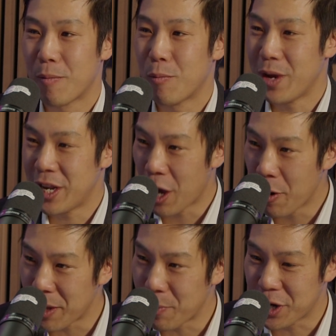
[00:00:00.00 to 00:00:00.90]
We know
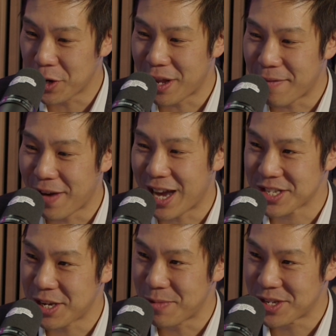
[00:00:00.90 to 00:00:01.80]
that we're good at
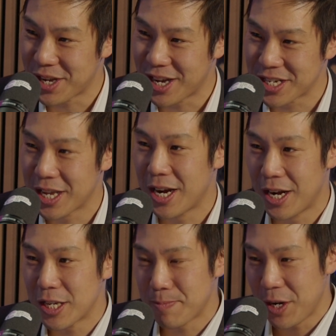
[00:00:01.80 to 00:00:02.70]
vaccine research.
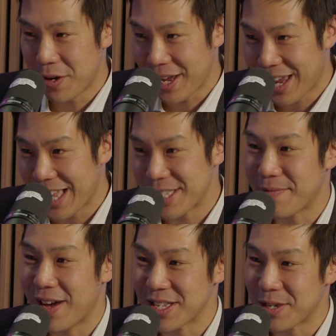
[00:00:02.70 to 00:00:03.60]
Let's be good at cancer
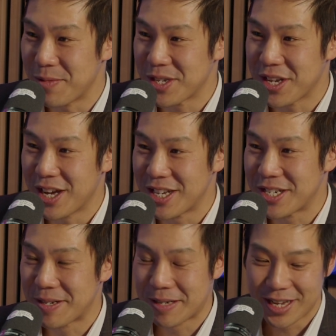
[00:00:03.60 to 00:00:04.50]
vaccine
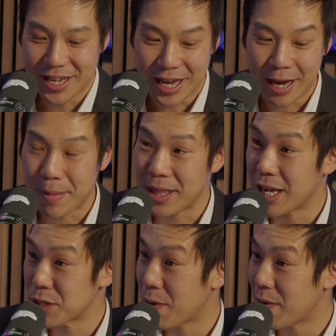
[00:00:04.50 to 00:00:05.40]
research. And
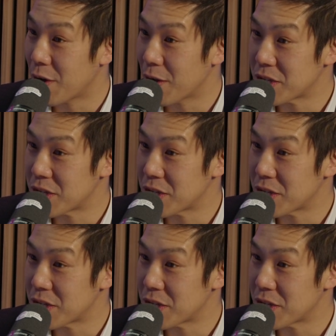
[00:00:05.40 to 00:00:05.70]
that's where we got